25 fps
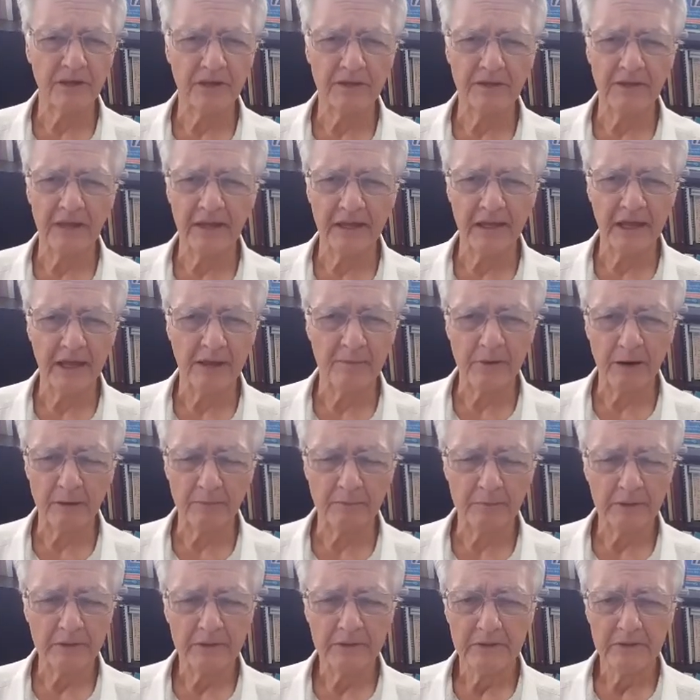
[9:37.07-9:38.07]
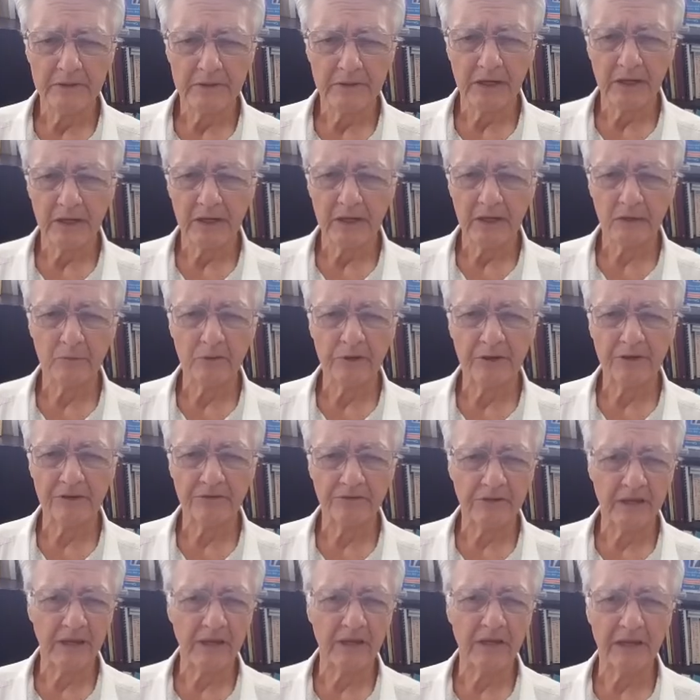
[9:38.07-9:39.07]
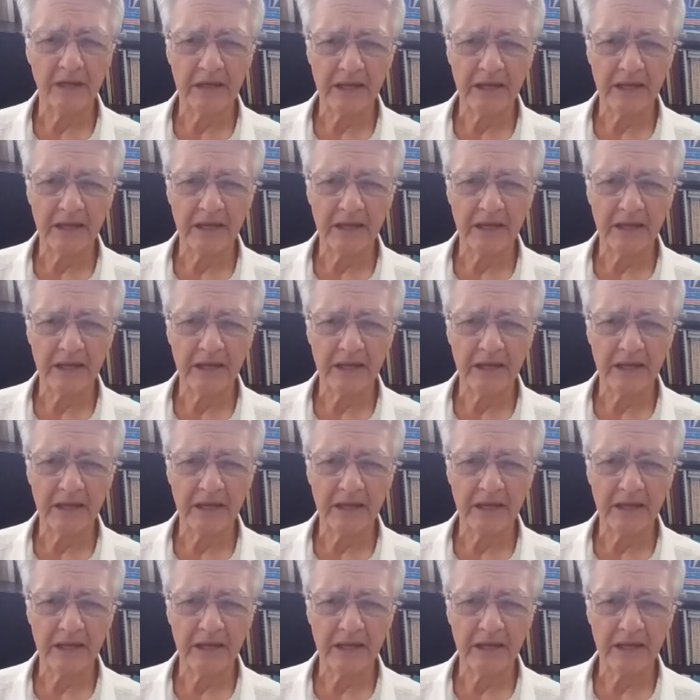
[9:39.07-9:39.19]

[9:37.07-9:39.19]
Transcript: I think, came up with this thing.